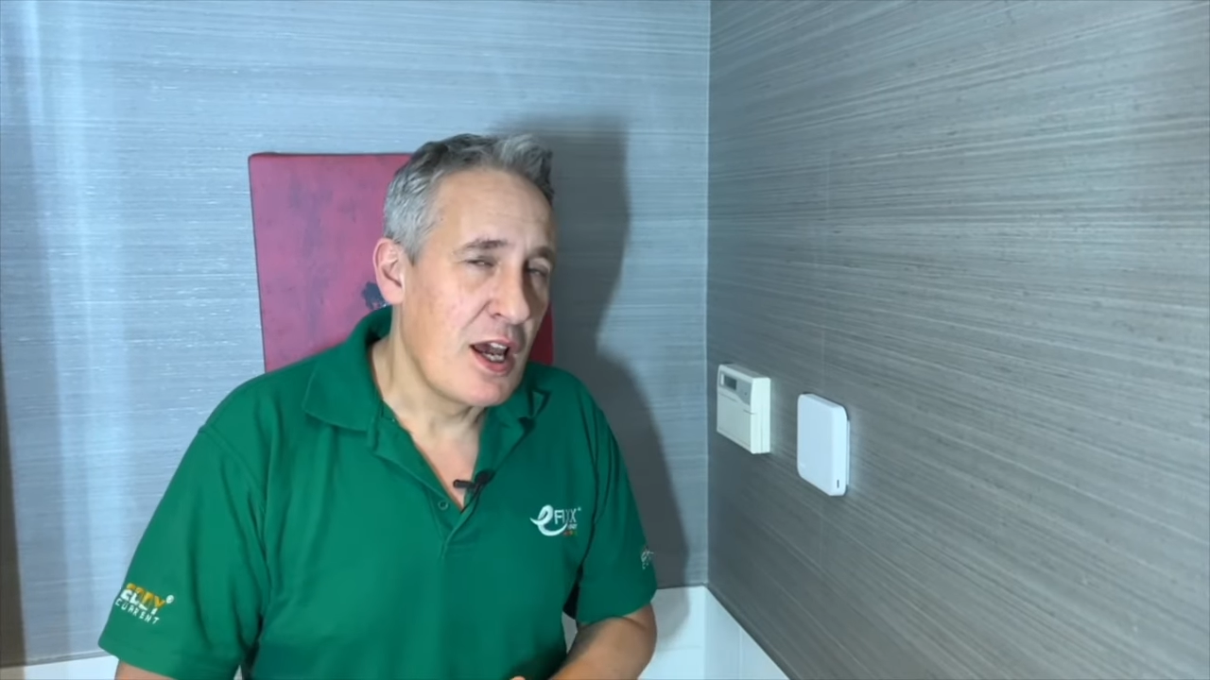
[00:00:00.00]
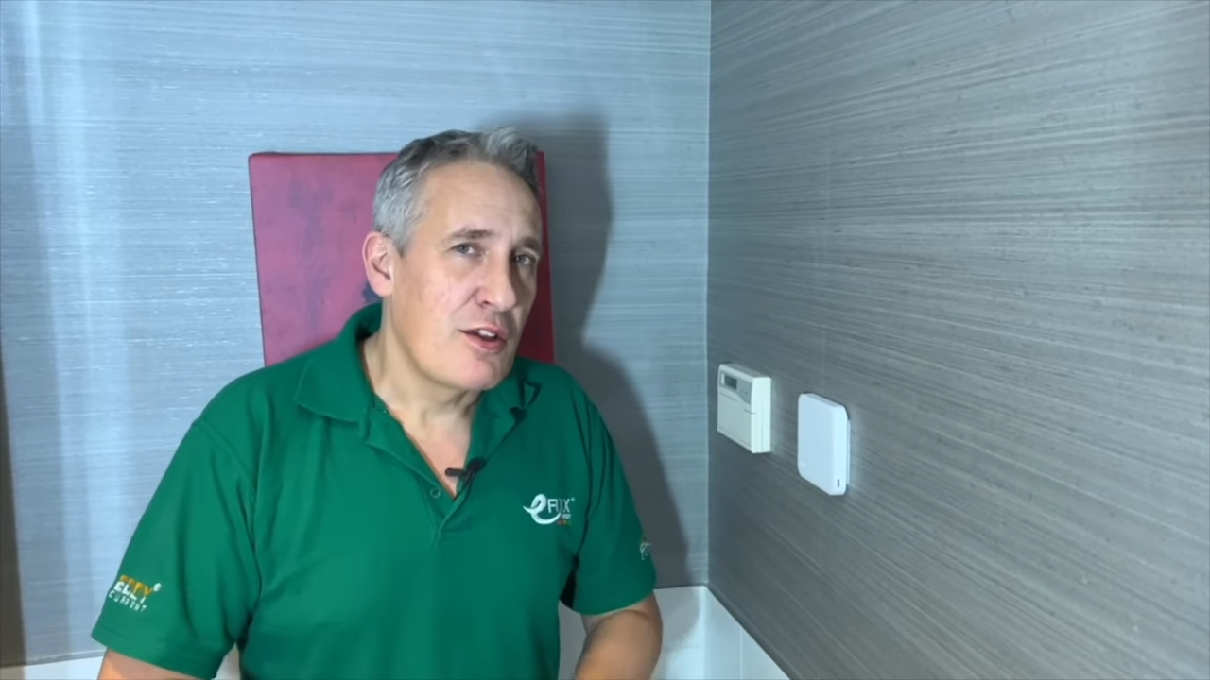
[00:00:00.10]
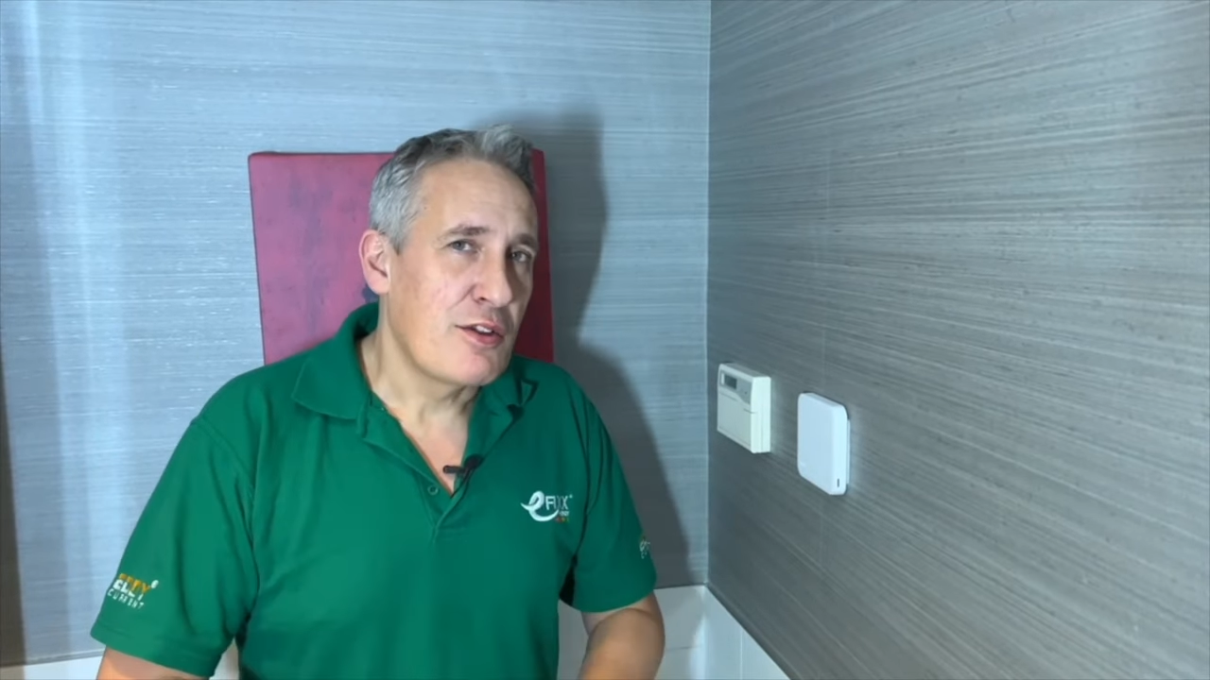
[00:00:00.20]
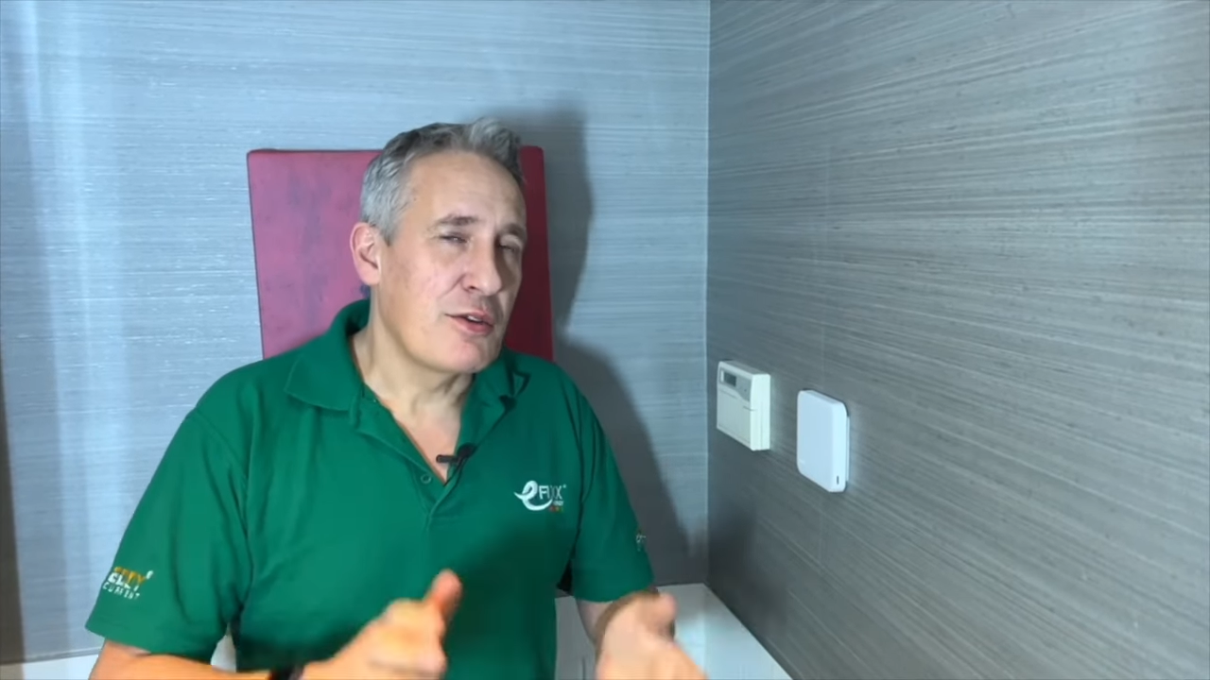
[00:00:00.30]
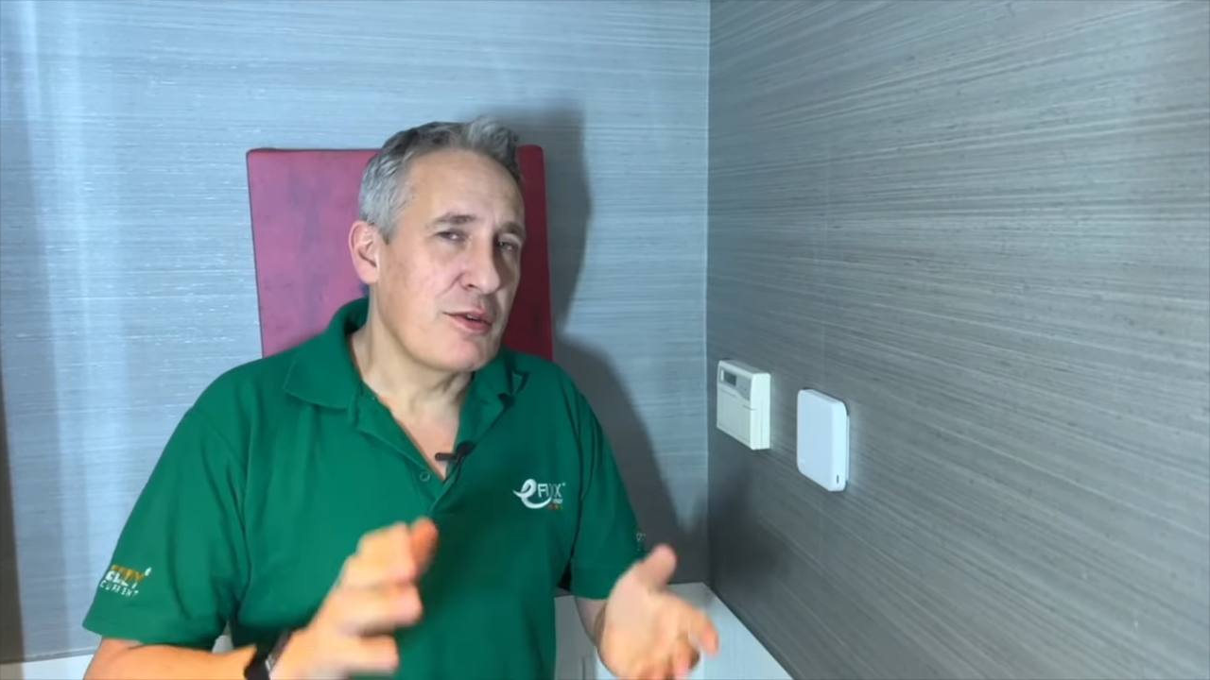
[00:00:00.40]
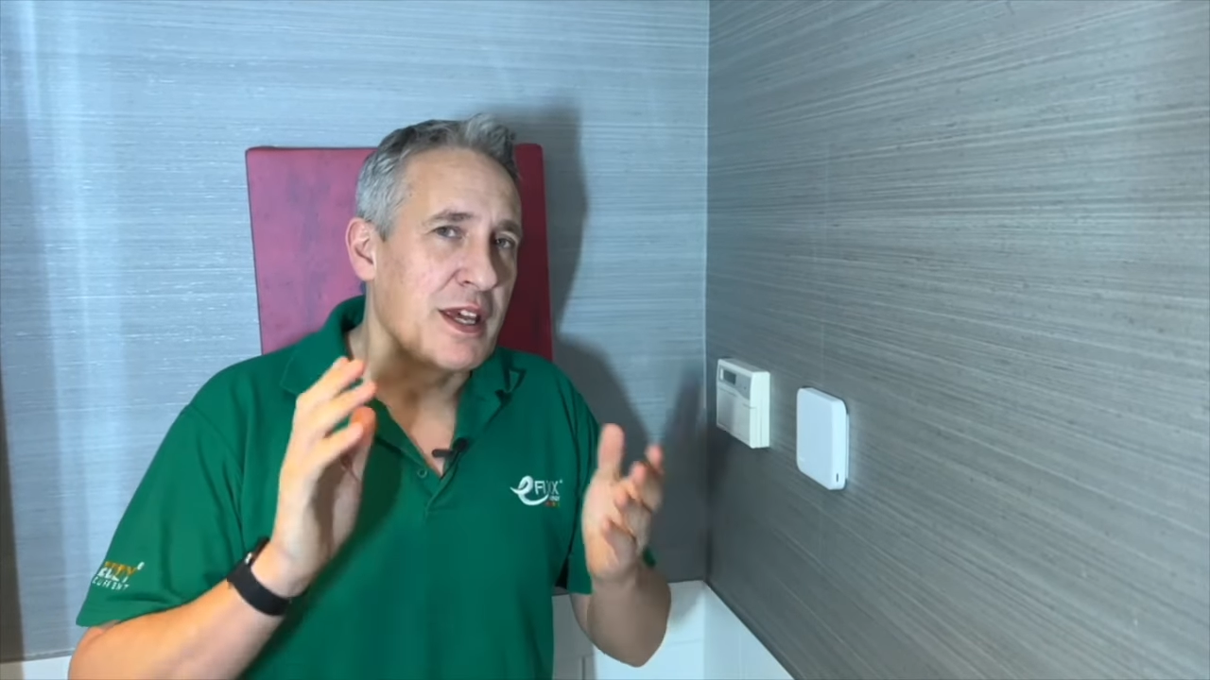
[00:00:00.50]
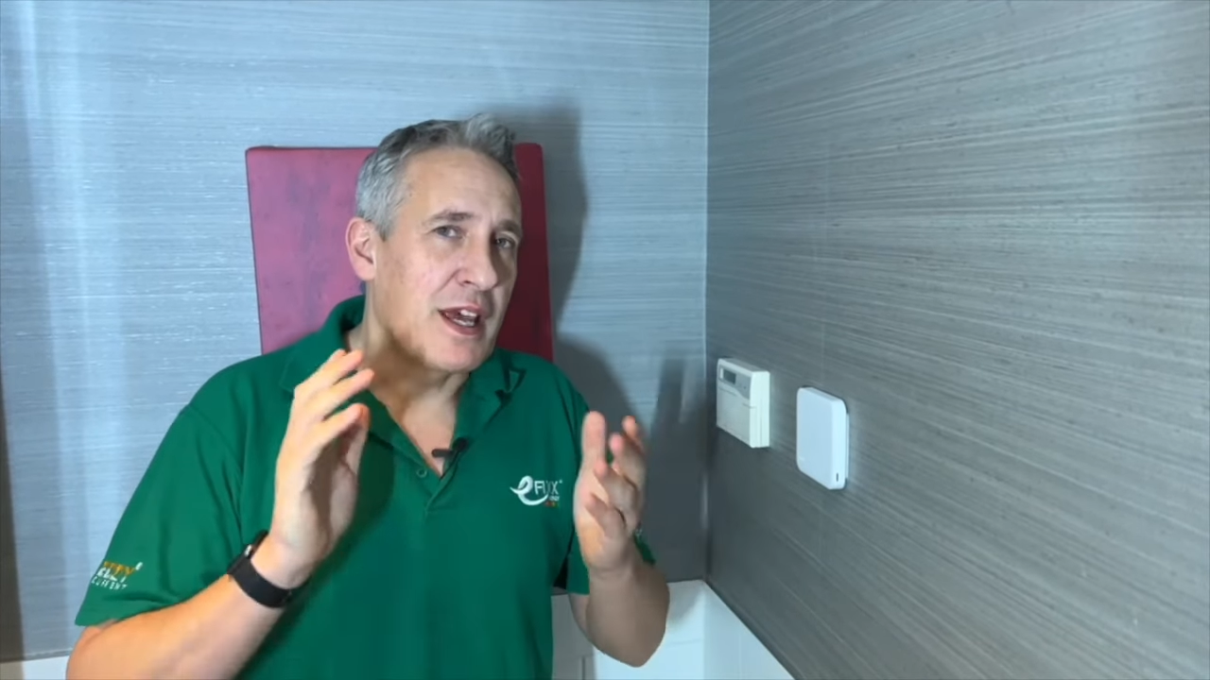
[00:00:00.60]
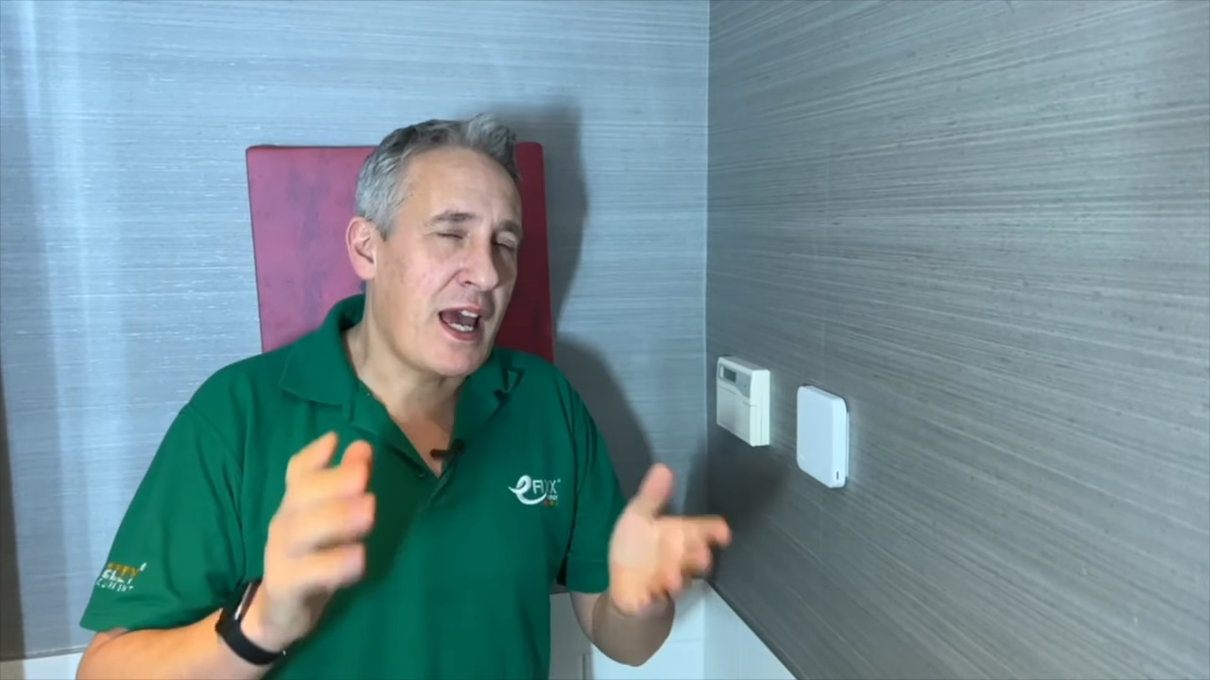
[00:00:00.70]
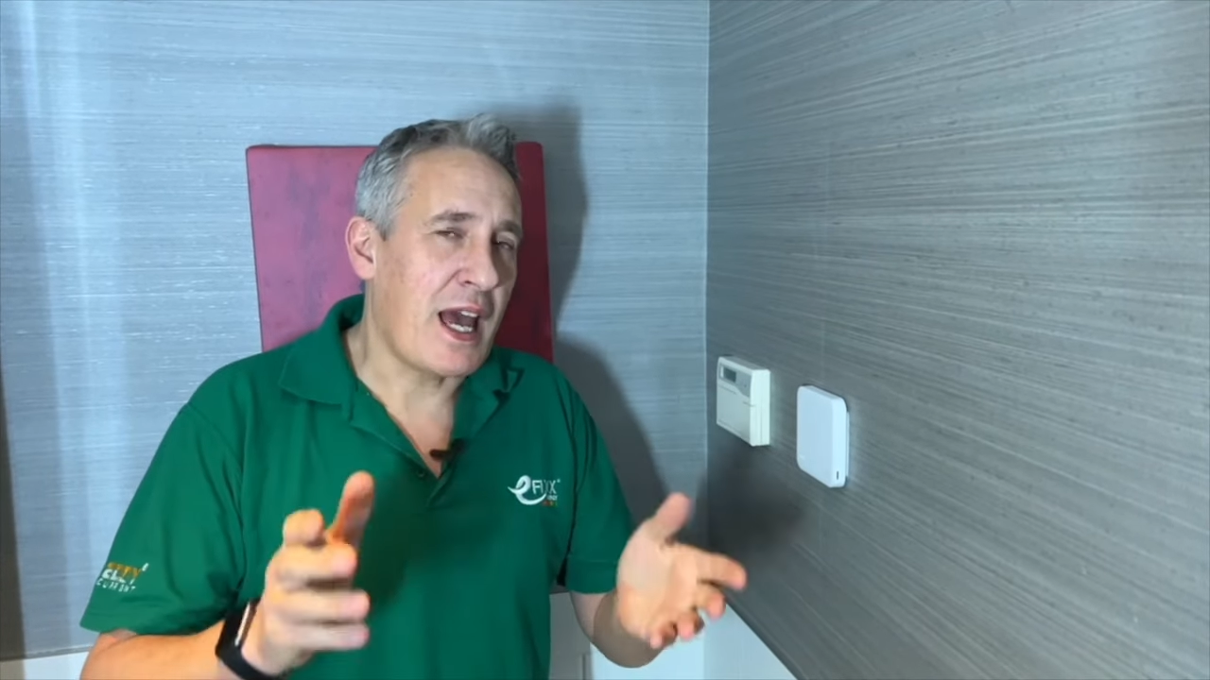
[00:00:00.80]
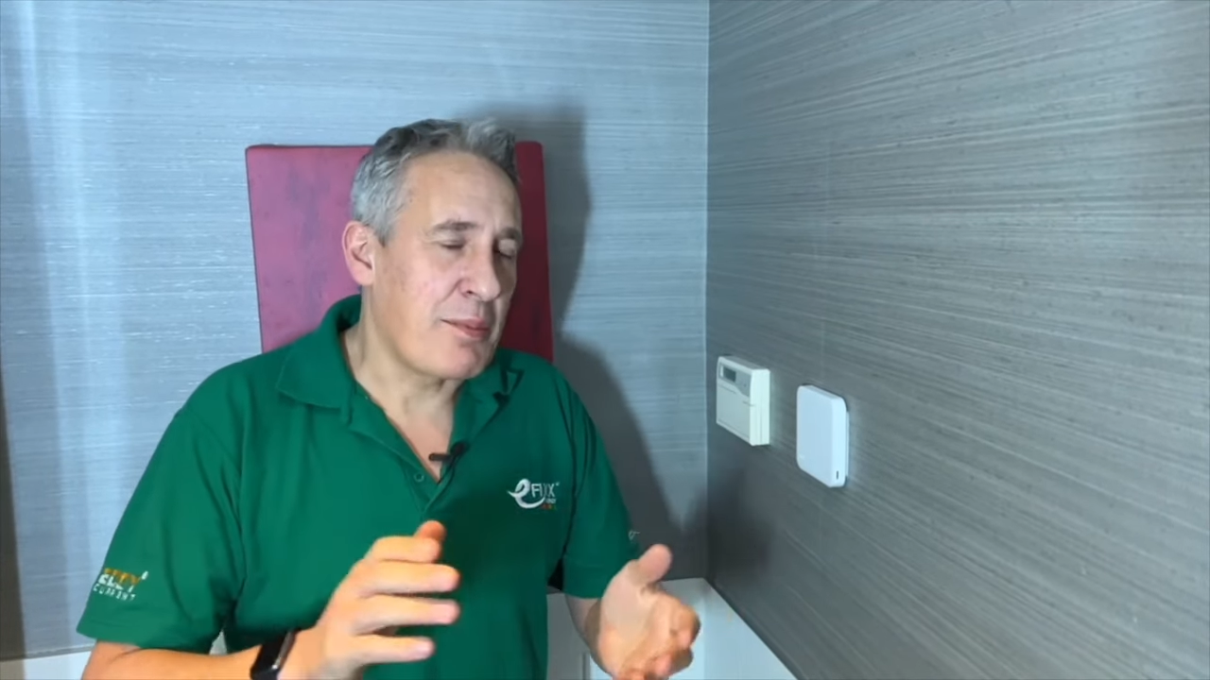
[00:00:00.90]
through the
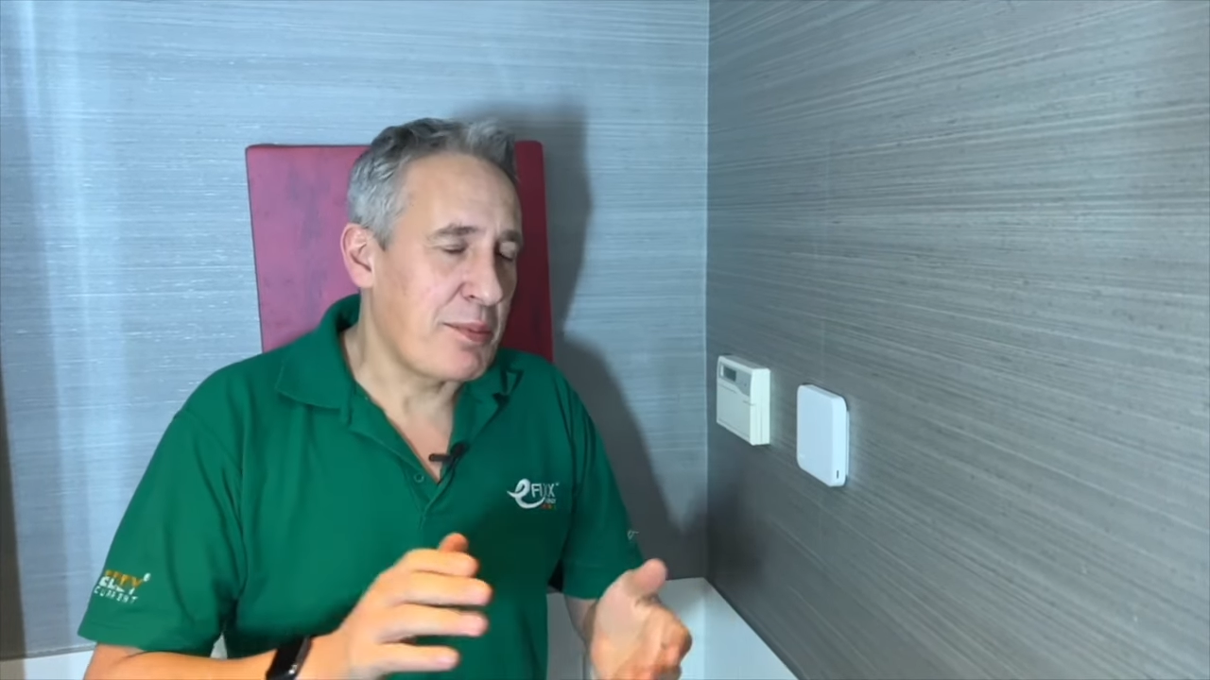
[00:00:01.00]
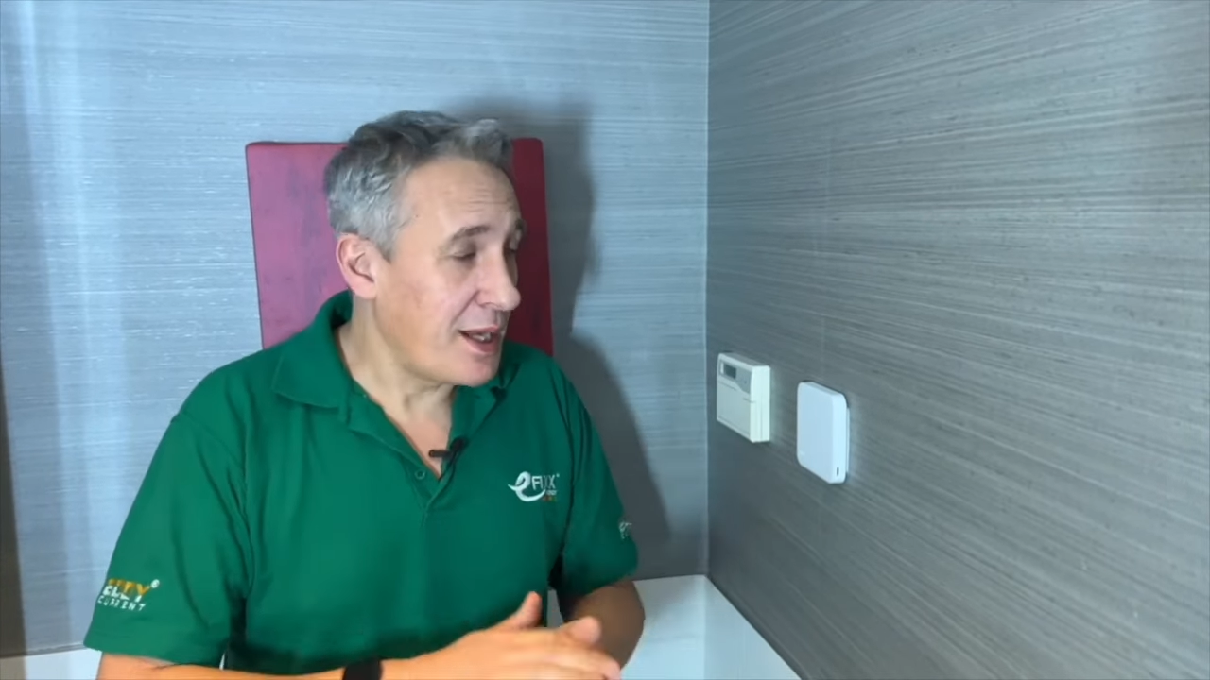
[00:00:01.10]
app.